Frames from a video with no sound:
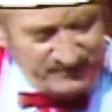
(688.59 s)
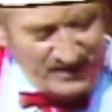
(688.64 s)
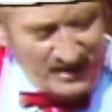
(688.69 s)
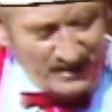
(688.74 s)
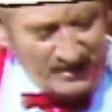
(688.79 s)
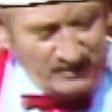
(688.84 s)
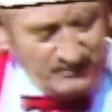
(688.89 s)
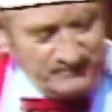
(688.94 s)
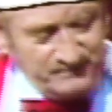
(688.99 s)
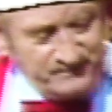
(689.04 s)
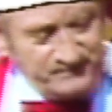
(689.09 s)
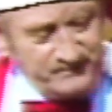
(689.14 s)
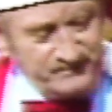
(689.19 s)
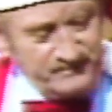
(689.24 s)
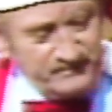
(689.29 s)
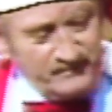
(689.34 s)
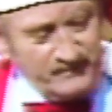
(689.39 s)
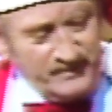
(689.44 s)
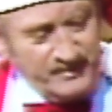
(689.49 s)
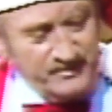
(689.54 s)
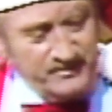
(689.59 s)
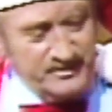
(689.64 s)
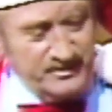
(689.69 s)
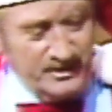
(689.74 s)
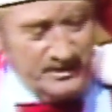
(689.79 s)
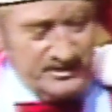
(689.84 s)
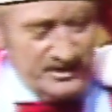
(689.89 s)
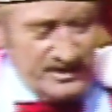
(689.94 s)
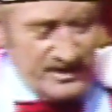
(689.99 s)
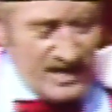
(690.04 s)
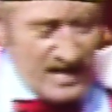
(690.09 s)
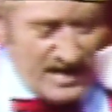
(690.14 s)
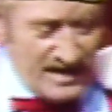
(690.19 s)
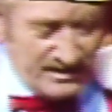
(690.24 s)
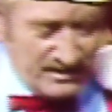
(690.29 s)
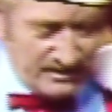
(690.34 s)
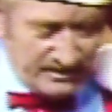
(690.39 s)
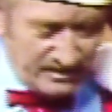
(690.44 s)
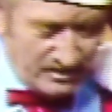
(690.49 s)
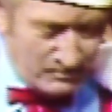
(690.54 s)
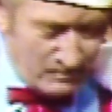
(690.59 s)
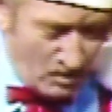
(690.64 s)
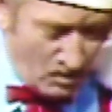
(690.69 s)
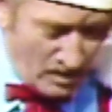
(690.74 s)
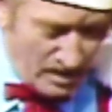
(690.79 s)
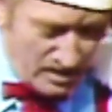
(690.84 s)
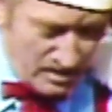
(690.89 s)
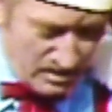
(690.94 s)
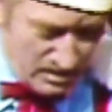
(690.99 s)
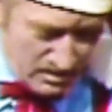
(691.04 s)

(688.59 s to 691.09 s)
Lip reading: fella. You're such a nice little boy.